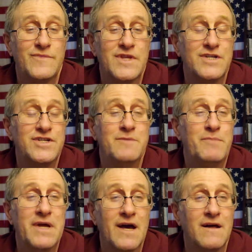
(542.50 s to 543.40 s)

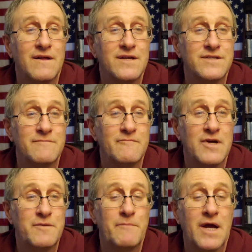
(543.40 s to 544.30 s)
GPL isn't
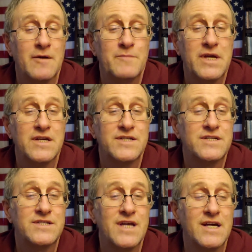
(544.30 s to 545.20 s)
much better, because
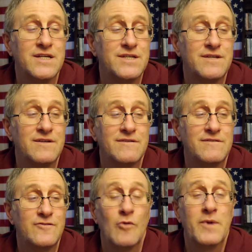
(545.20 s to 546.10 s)
it says
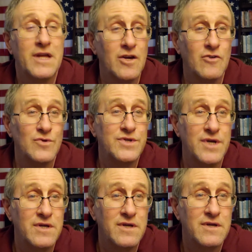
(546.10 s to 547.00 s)
nobody owns it,